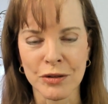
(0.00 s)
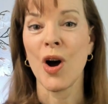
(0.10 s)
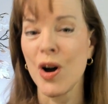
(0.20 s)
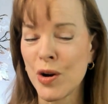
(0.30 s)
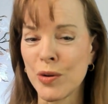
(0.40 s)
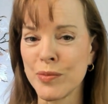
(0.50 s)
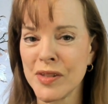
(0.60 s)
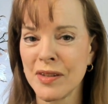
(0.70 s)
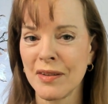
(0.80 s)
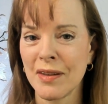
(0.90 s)

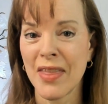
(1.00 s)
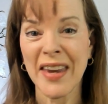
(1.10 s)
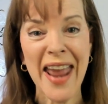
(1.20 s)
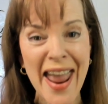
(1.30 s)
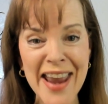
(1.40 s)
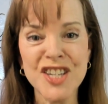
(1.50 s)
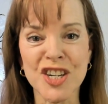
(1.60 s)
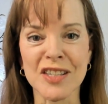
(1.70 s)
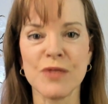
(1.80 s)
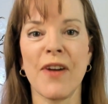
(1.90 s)
homes that
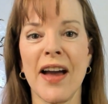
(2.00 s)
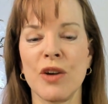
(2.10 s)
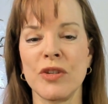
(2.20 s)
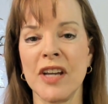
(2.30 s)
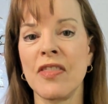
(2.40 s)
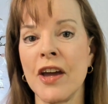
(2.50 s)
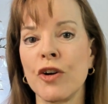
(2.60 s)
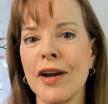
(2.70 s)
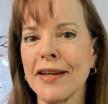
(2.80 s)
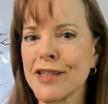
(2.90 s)
agents found in their
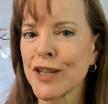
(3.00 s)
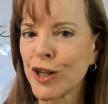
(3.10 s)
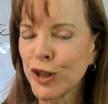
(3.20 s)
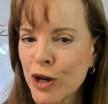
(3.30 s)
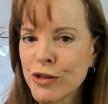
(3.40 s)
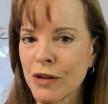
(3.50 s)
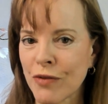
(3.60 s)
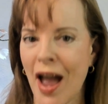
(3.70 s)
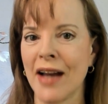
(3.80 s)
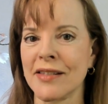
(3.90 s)
exclusive
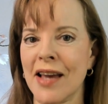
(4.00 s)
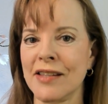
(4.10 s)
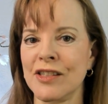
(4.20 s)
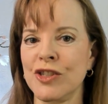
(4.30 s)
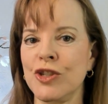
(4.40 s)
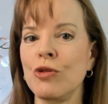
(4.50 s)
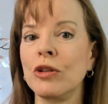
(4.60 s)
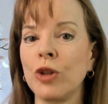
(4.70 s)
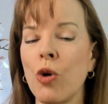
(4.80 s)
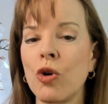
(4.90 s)
access to the
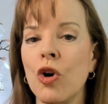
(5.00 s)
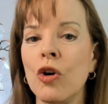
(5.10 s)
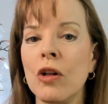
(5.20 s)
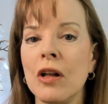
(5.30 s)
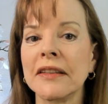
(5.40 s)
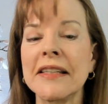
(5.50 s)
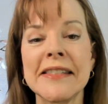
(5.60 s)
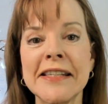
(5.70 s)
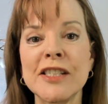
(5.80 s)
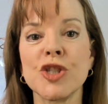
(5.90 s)
local
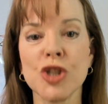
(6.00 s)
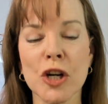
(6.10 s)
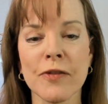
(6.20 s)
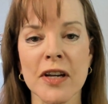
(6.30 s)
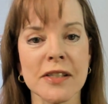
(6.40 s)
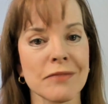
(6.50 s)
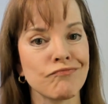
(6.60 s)
listing service,